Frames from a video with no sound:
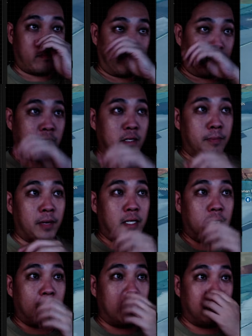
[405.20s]

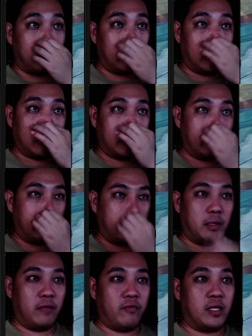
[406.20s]
Zapatny,
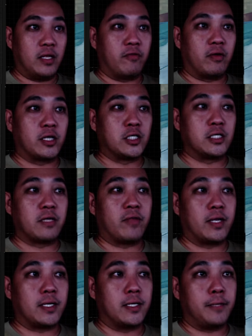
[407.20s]
even if the Russians have
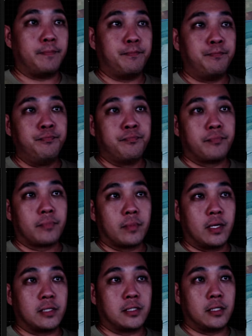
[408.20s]
taken it,
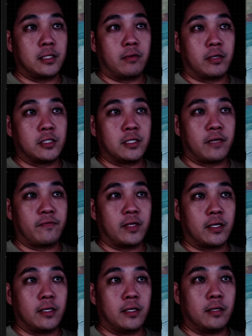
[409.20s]
let's say the Russians have
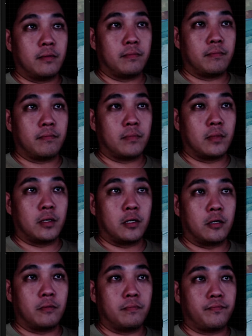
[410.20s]
taken it,
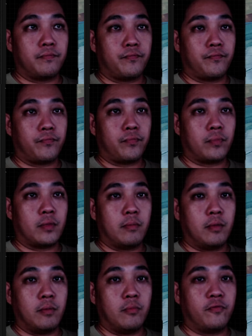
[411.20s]
let
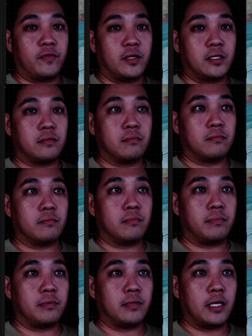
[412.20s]
me move this
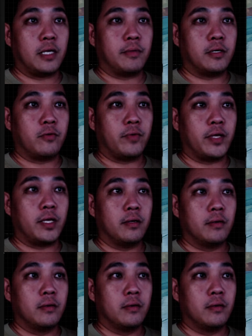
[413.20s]
label away.